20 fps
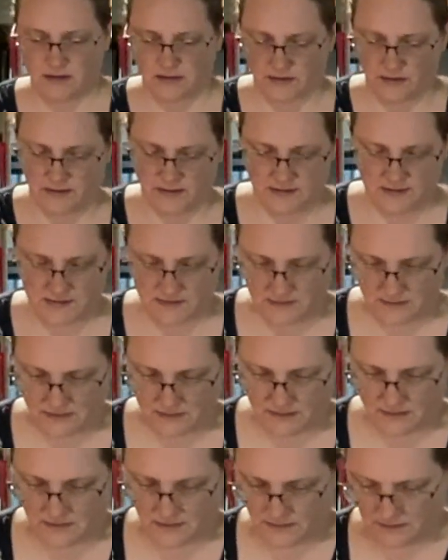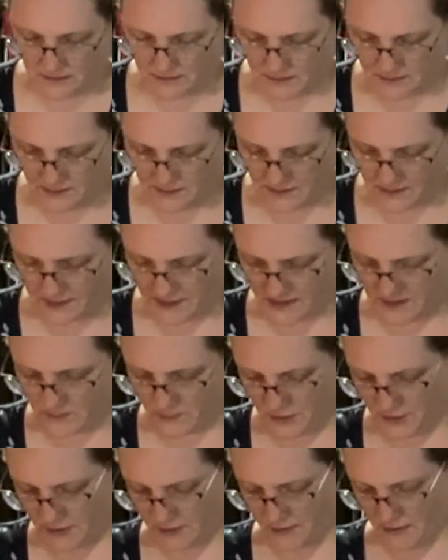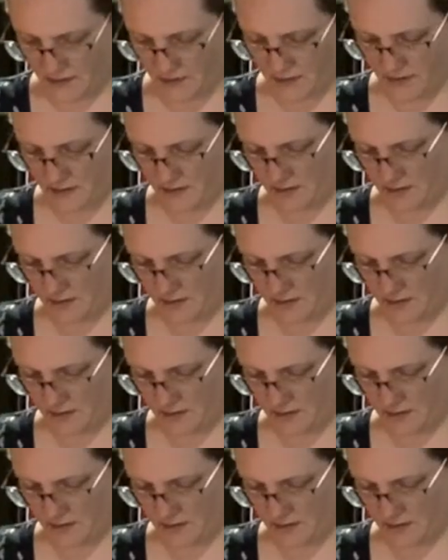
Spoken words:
Right. That's pretty good.